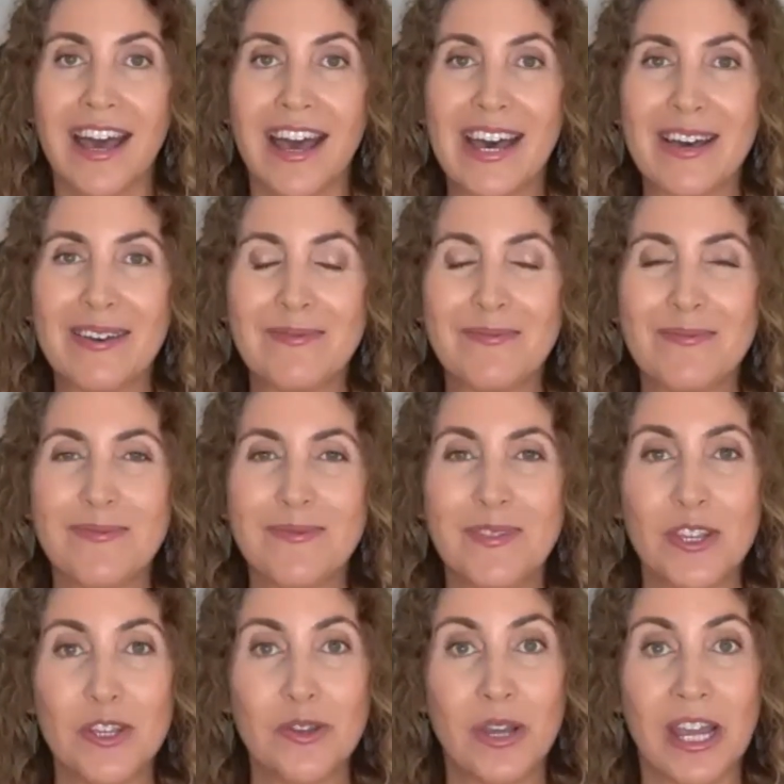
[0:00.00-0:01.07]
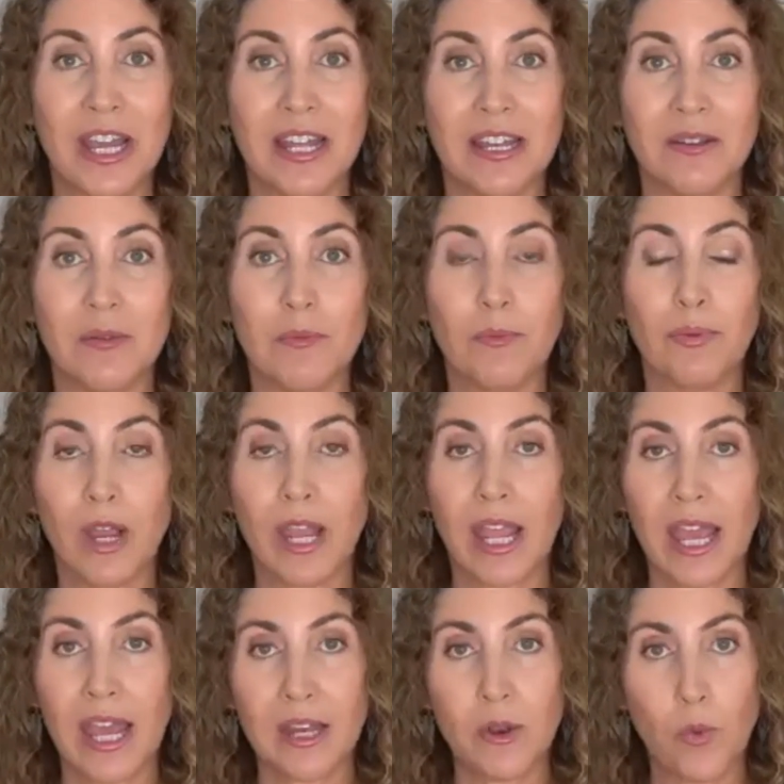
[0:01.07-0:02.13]
You can
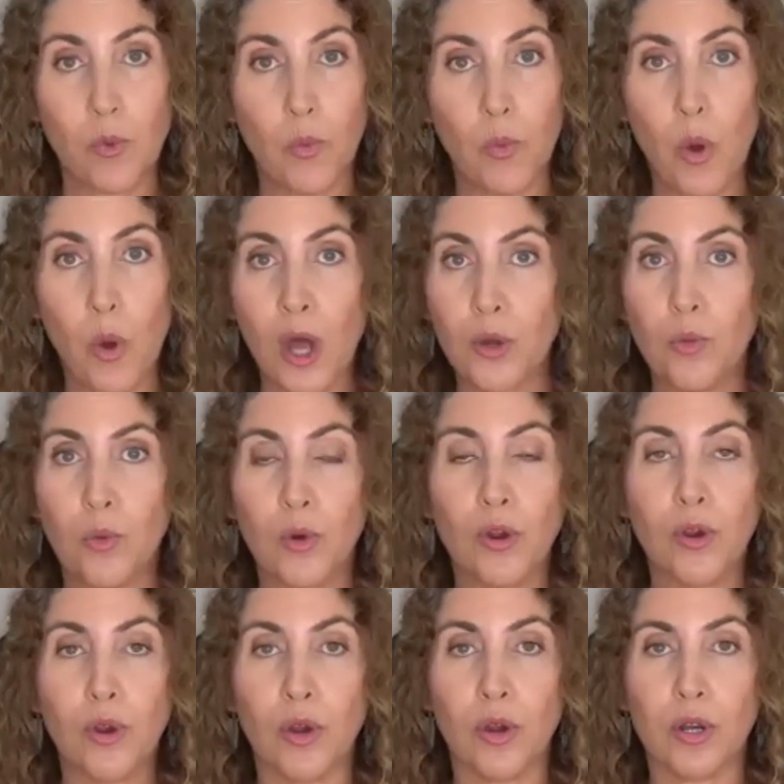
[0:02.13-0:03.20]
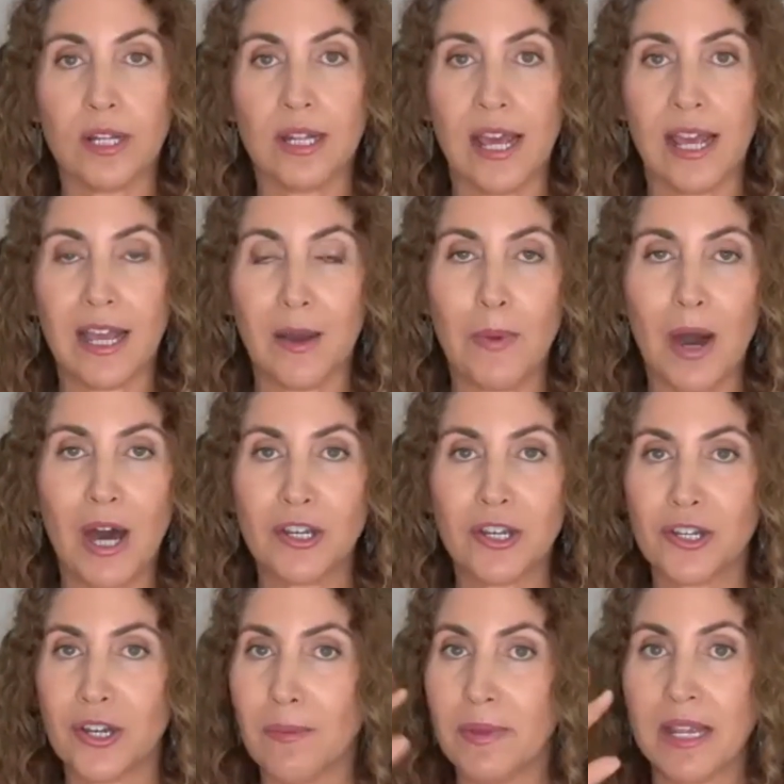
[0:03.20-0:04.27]
bring in one word like a
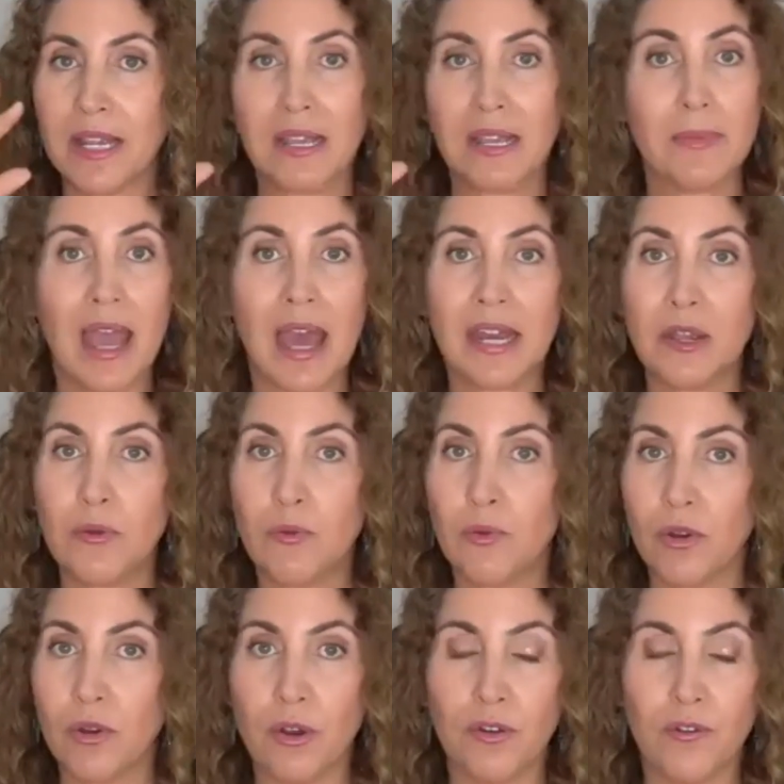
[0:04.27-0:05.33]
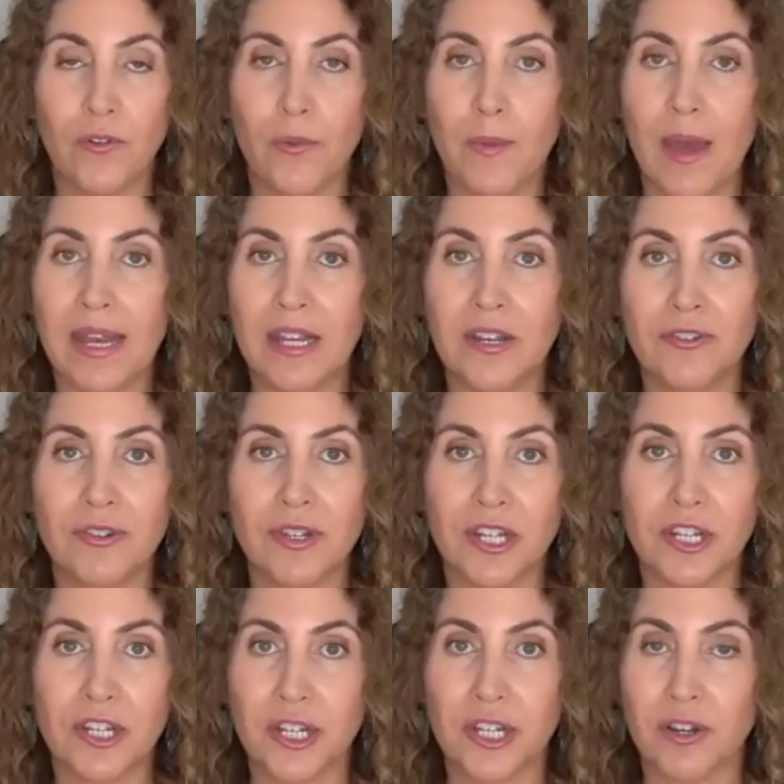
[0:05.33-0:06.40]
mantra, but it can be any word from any
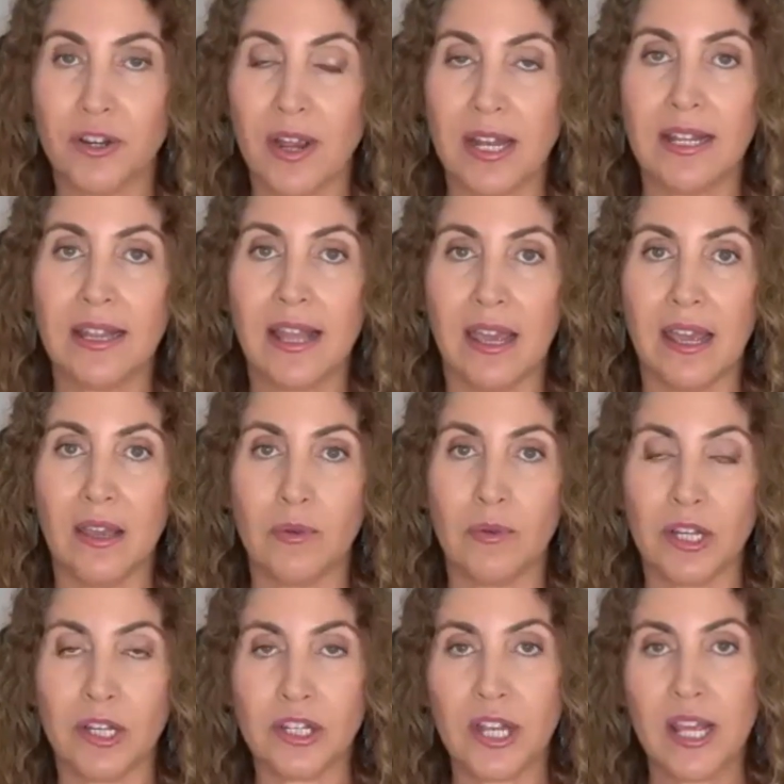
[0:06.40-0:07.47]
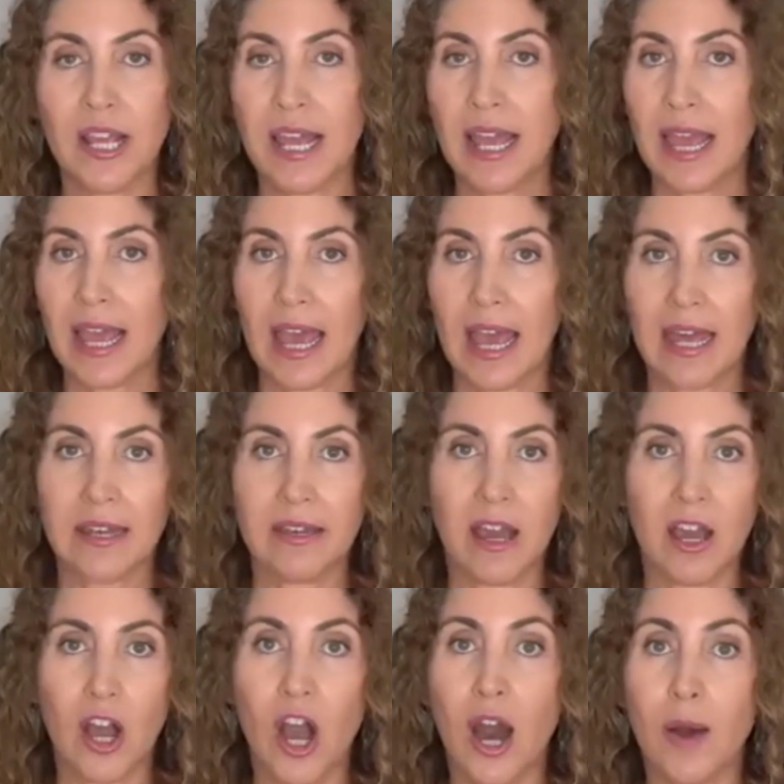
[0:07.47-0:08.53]
tradition or any language. And
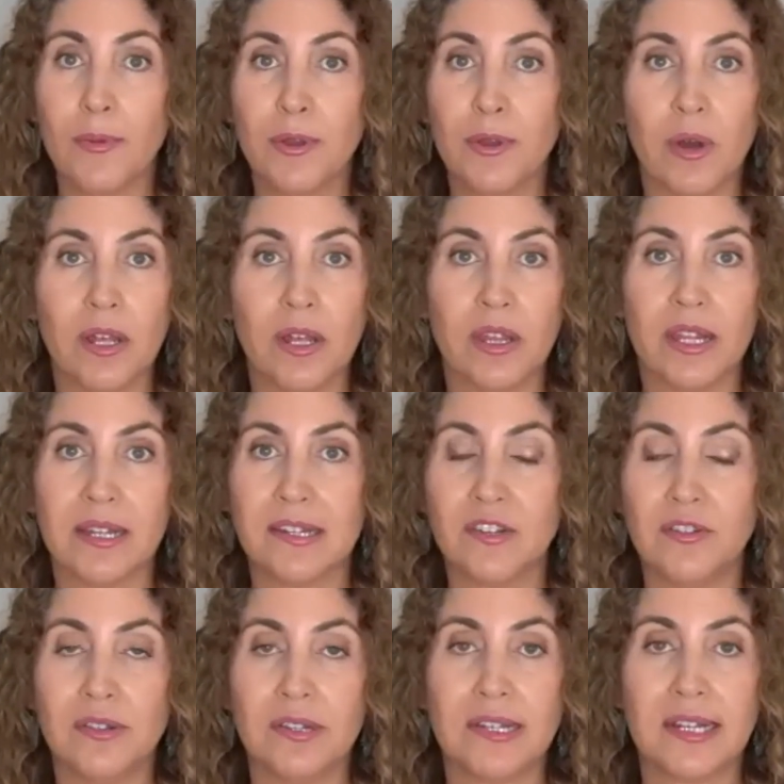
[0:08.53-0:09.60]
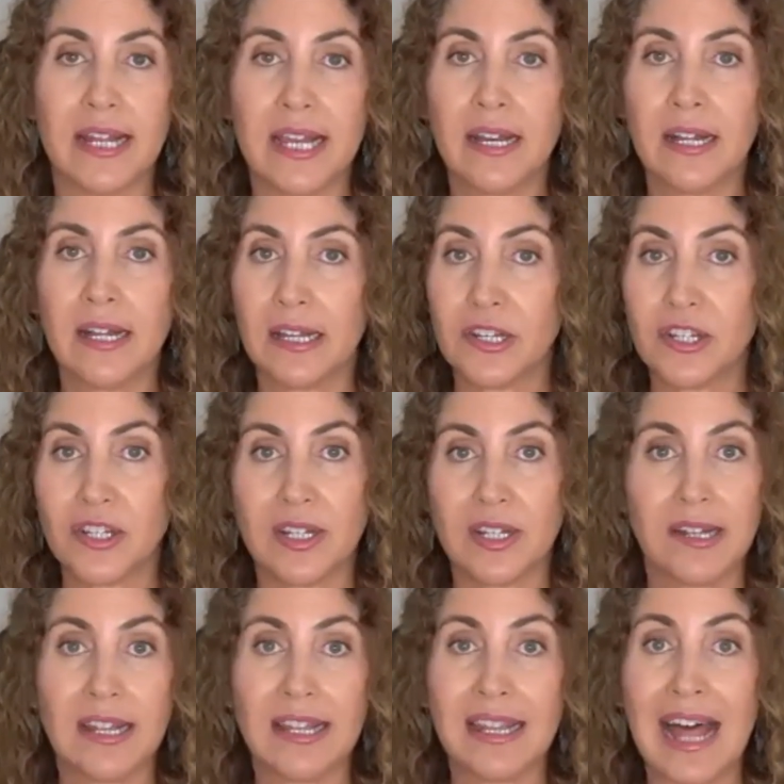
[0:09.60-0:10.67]
a common one that's used in English
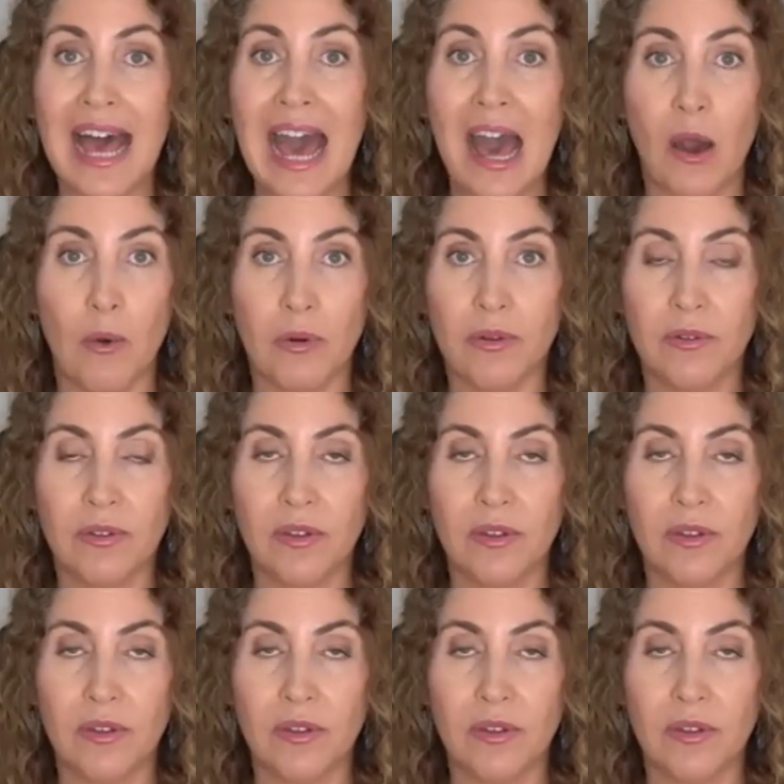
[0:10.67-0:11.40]
is allow,